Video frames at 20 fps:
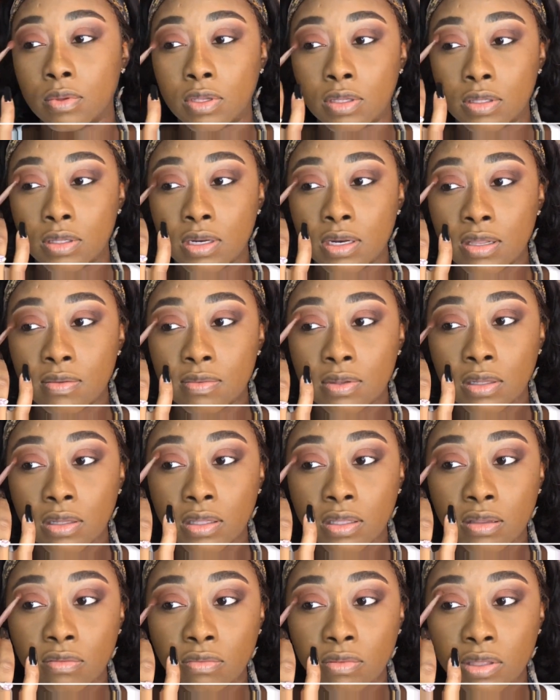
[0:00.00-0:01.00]
just gonna have to
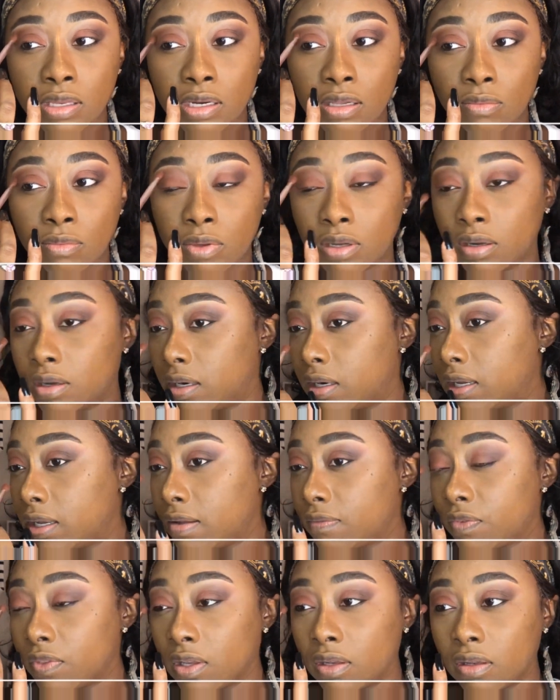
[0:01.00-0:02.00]
live with it. We're gonna
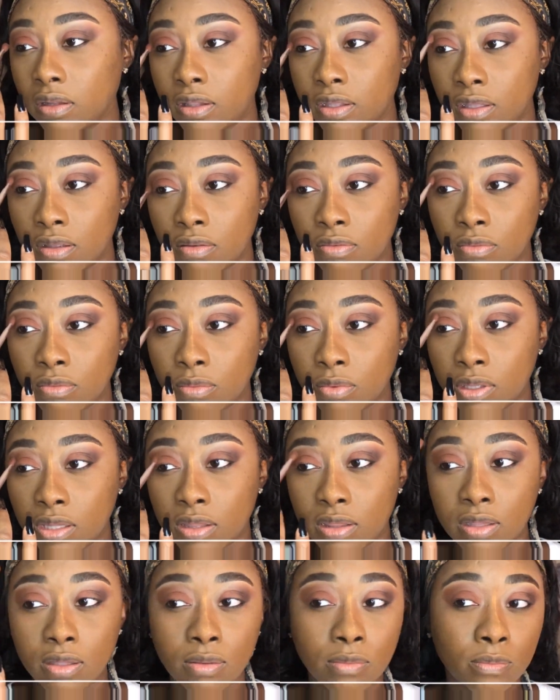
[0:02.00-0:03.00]
have to live with
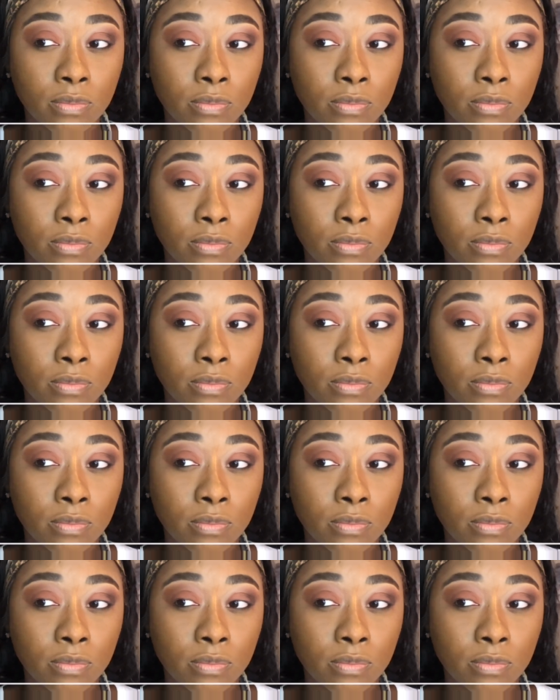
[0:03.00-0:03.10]
it.